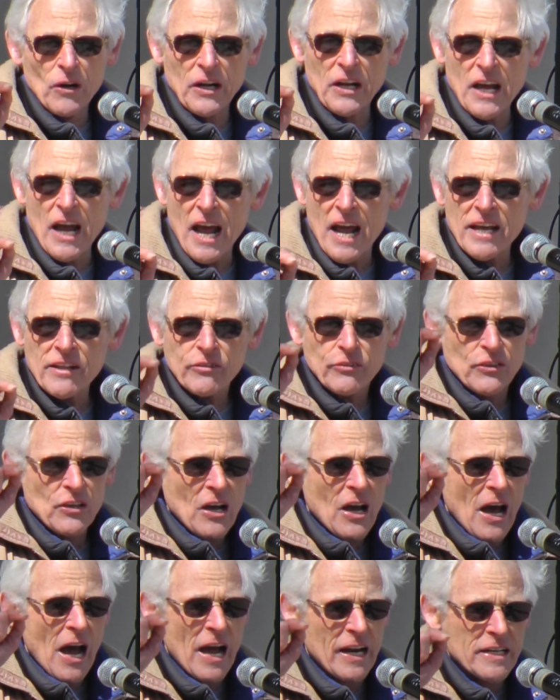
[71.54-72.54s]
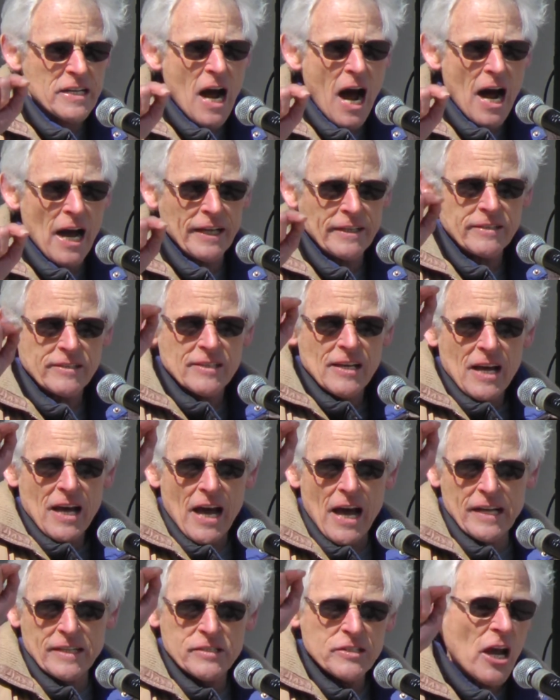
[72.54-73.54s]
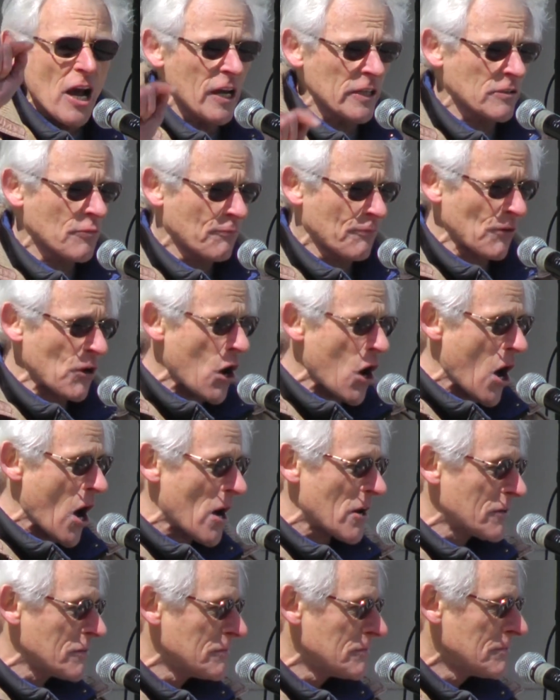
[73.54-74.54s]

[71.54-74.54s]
on the 8th and 9th and 10th floor.